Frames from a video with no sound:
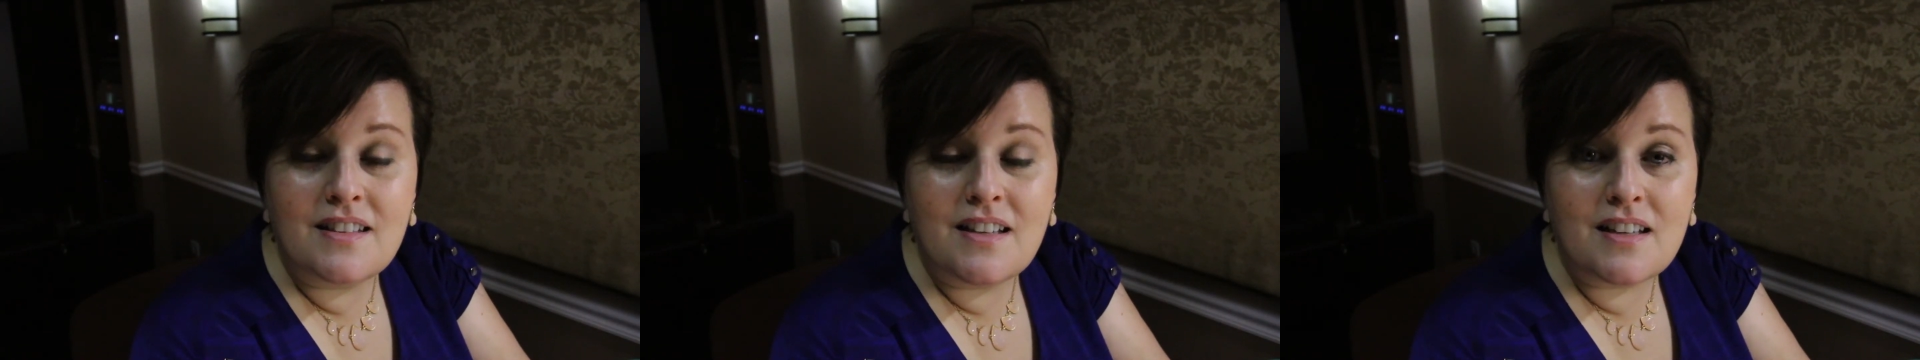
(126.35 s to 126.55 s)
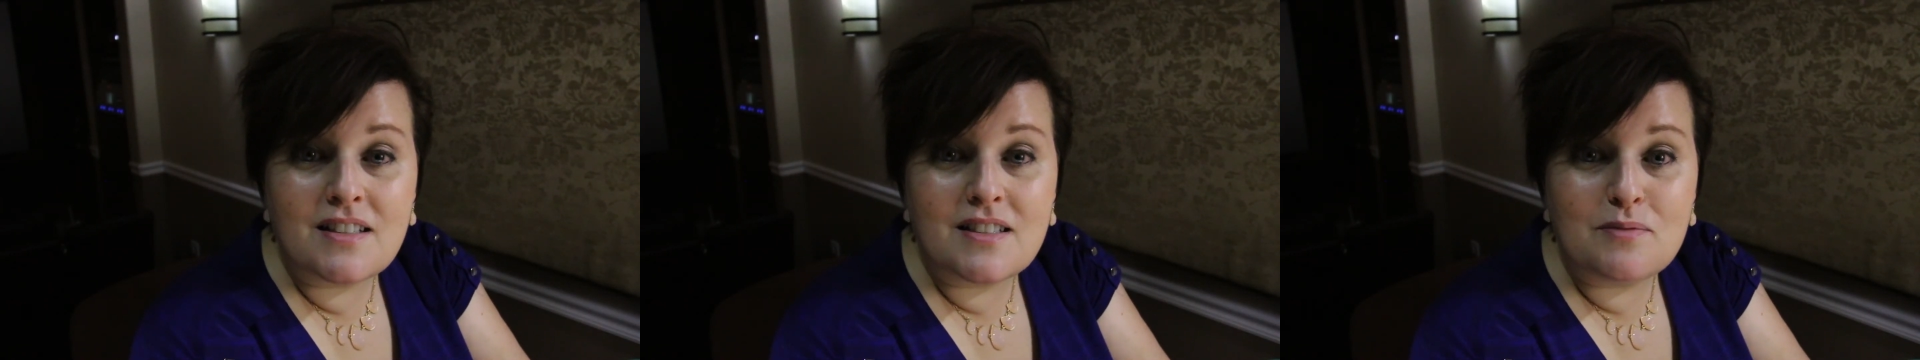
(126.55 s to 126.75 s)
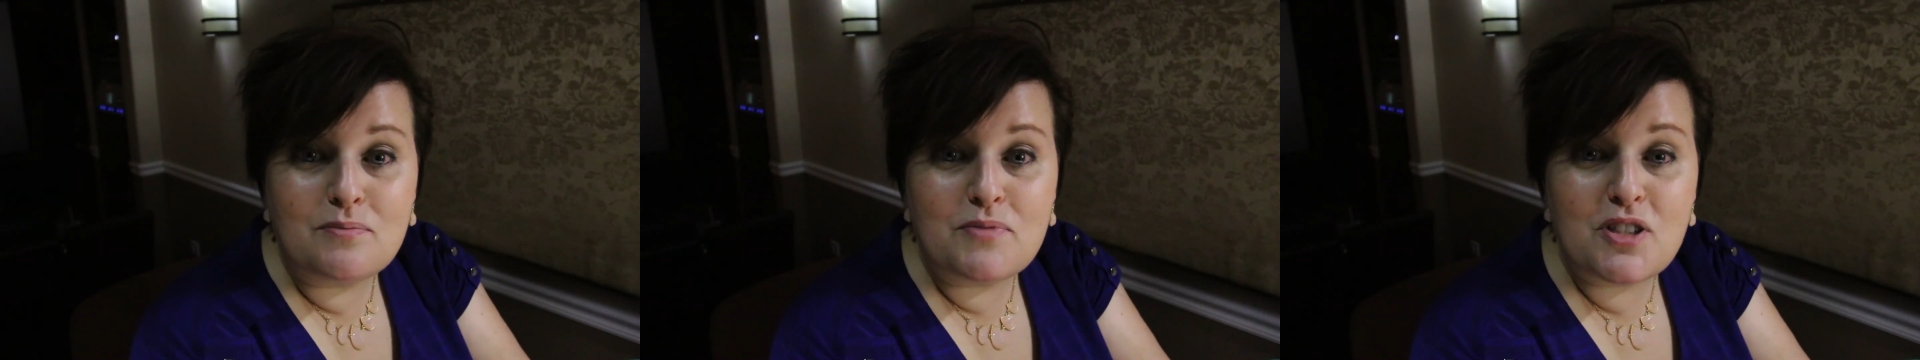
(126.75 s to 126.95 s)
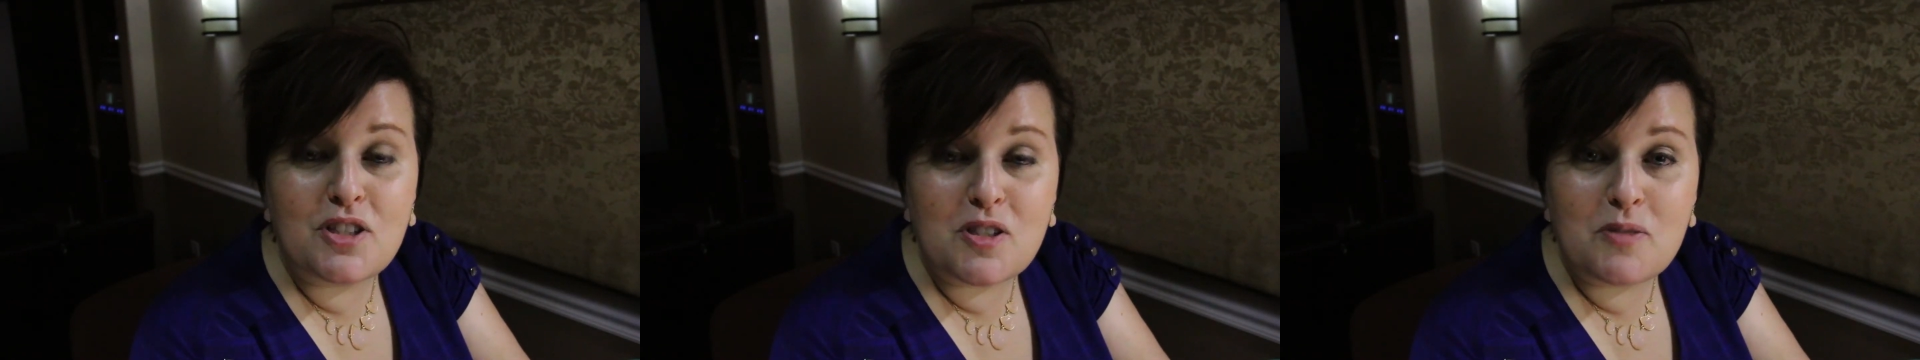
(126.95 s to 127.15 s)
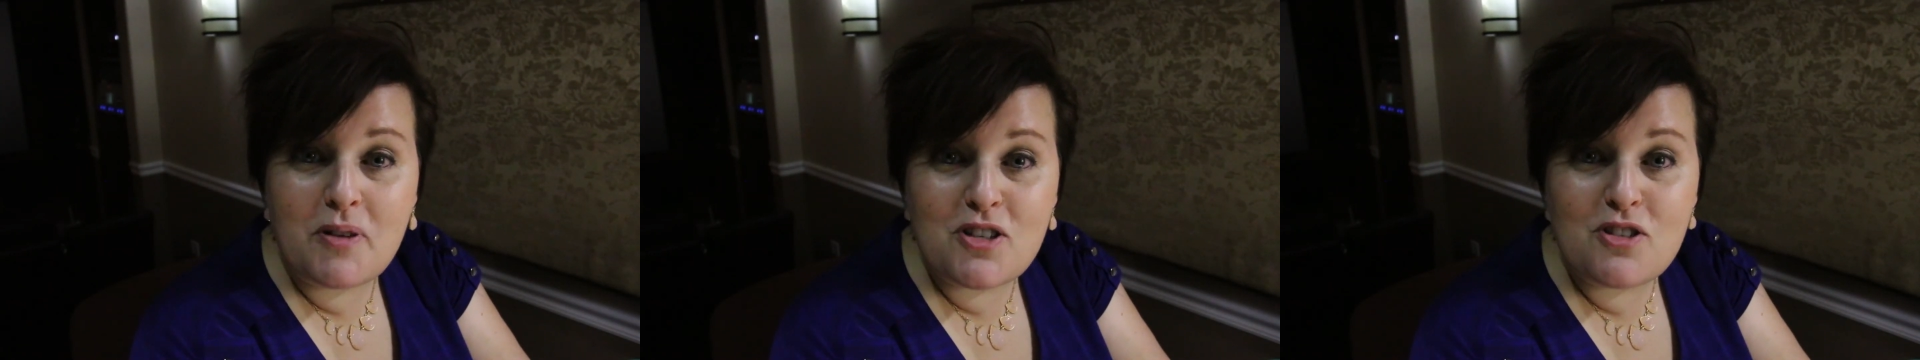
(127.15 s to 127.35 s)
to
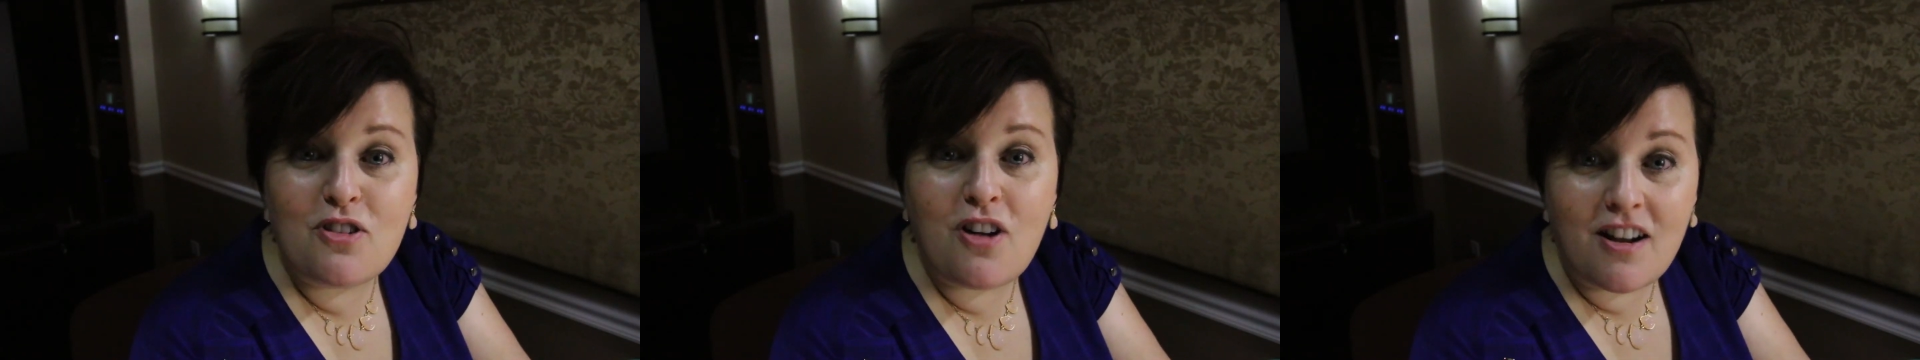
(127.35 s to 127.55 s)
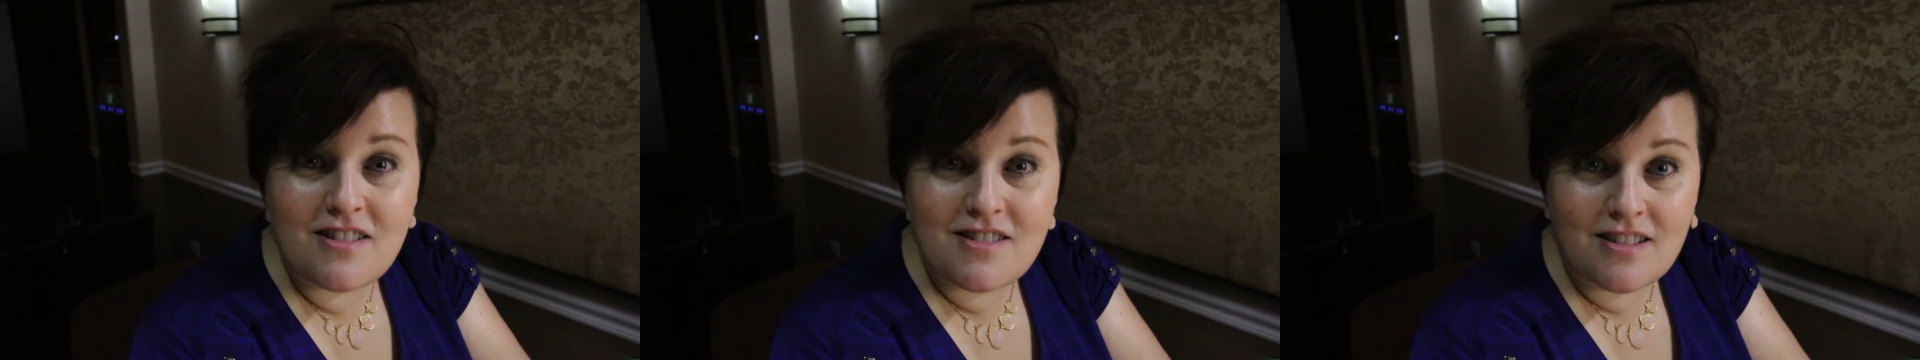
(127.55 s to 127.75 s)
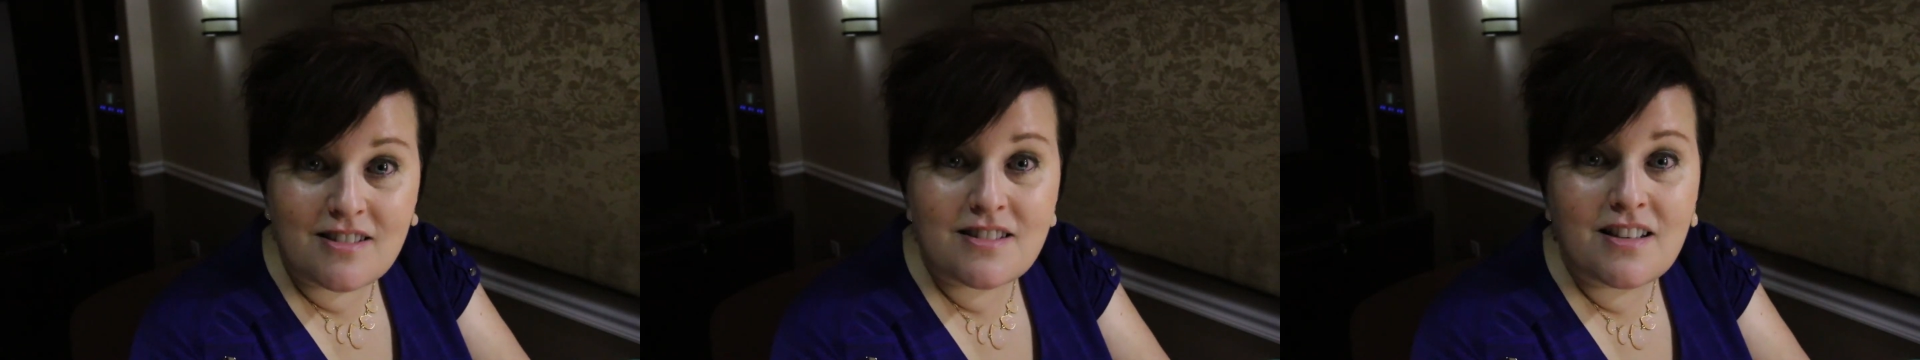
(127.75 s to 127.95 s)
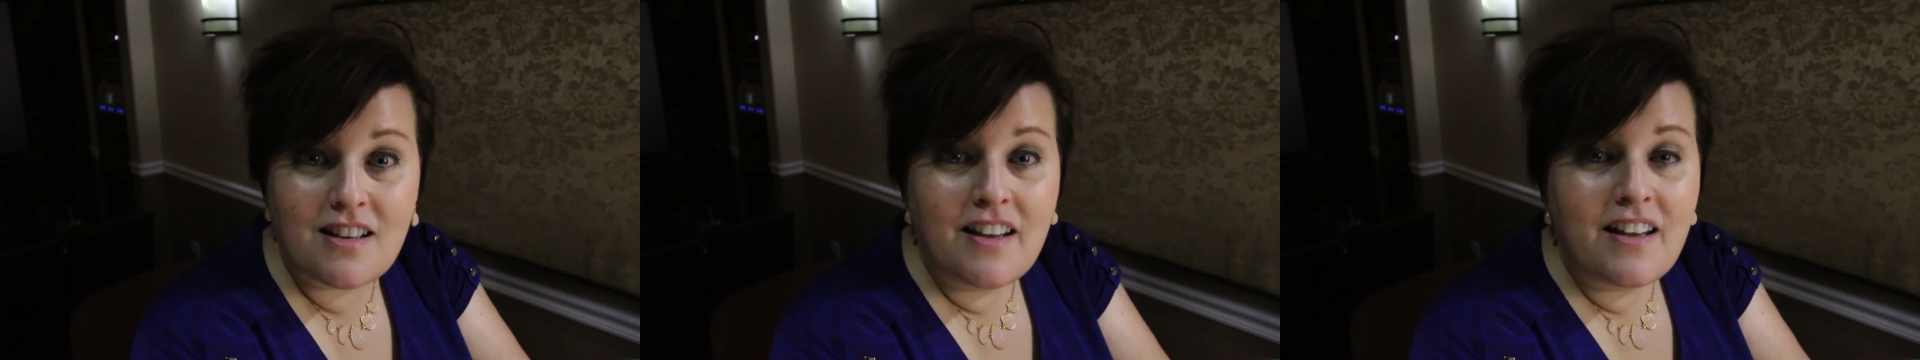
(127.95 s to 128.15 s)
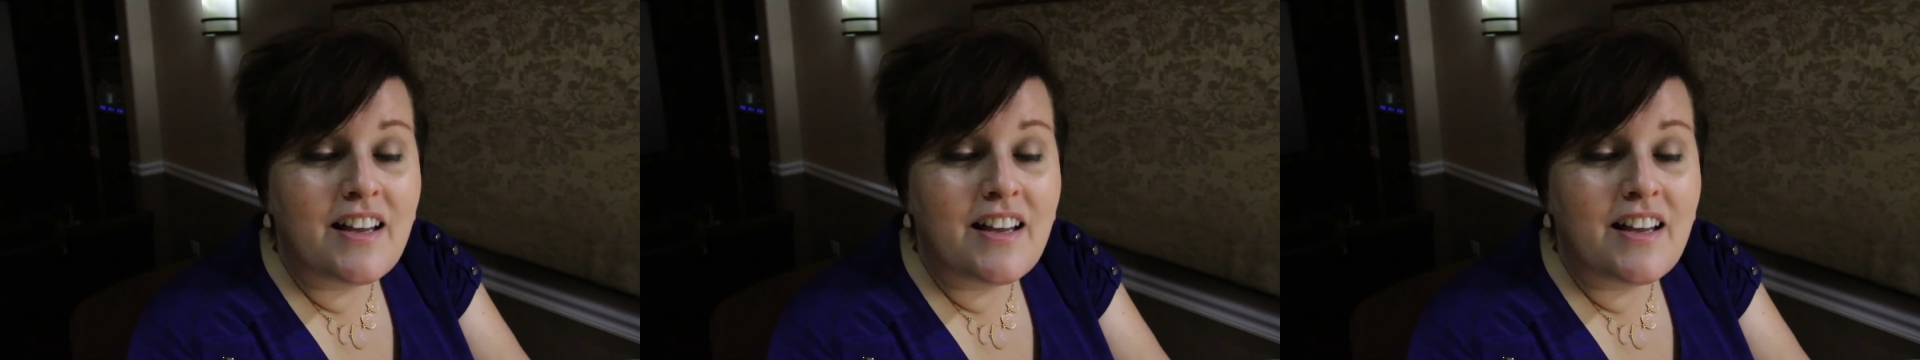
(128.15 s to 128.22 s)
special causes.